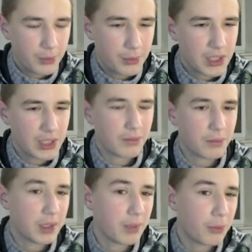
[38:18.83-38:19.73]
b7,
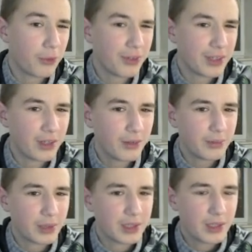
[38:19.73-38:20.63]
be a pawn down,
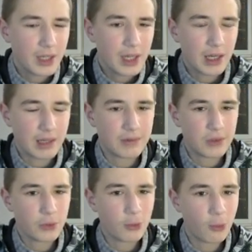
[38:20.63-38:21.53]
but I have
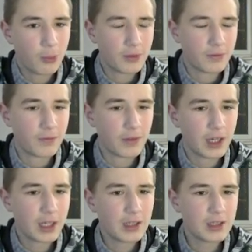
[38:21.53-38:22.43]
two open
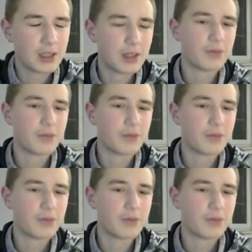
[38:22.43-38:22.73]
files and I have